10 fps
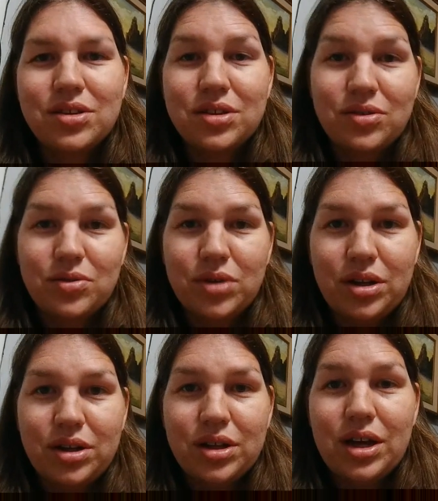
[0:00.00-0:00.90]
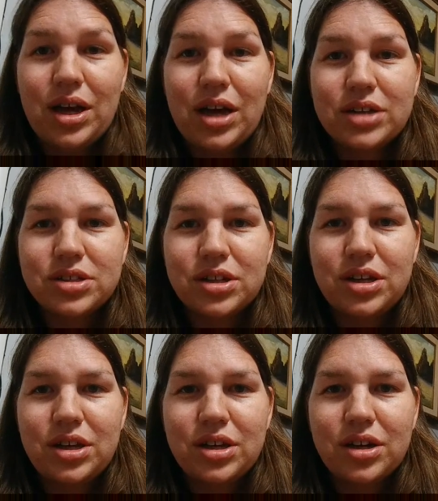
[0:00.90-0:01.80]

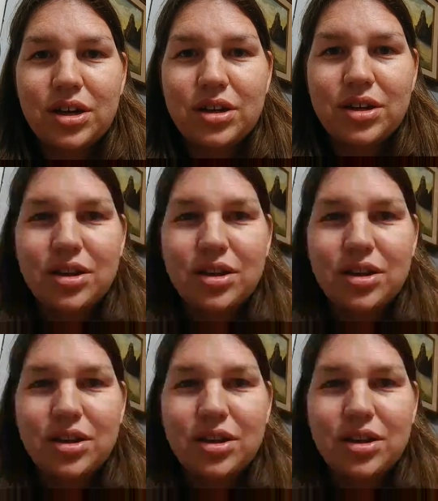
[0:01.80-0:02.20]
it got